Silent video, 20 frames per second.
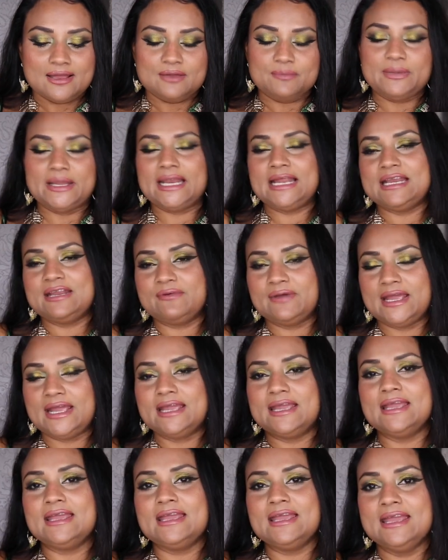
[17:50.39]
But
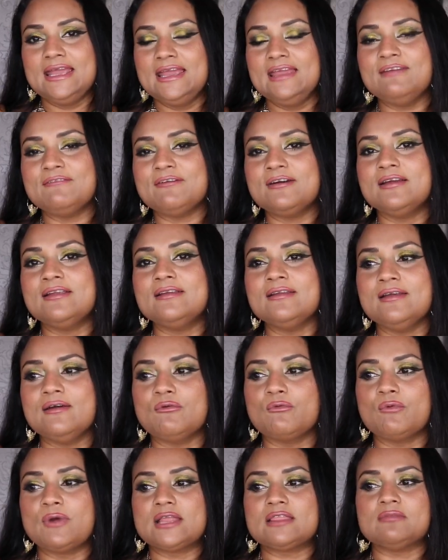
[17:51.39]
anyway,
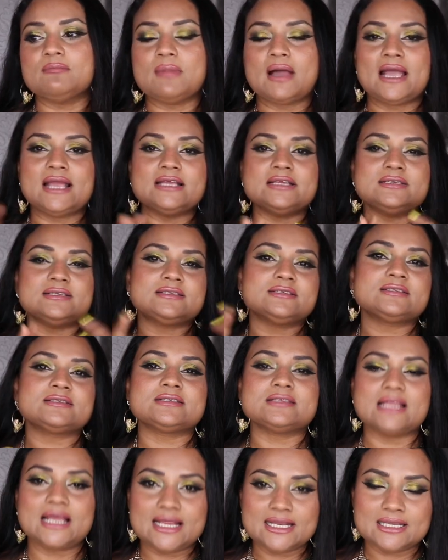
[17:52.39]
even with my
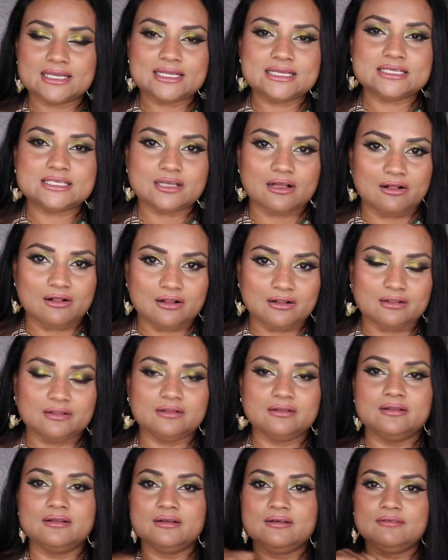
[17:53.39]
slightly
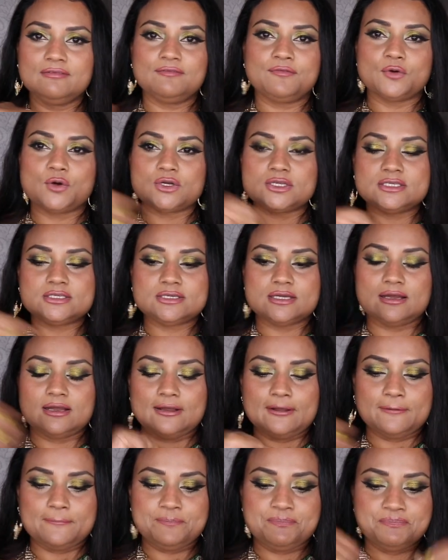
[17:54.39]
dull foot,
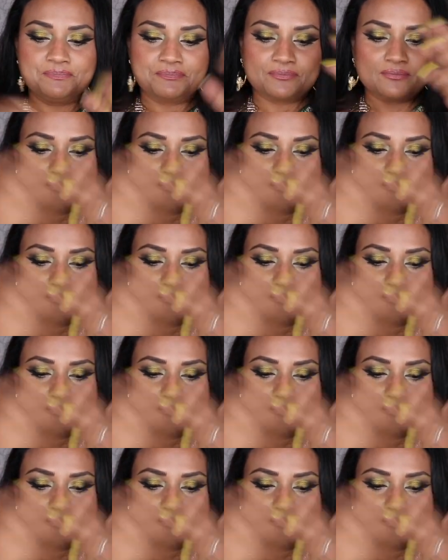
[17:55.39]
uh,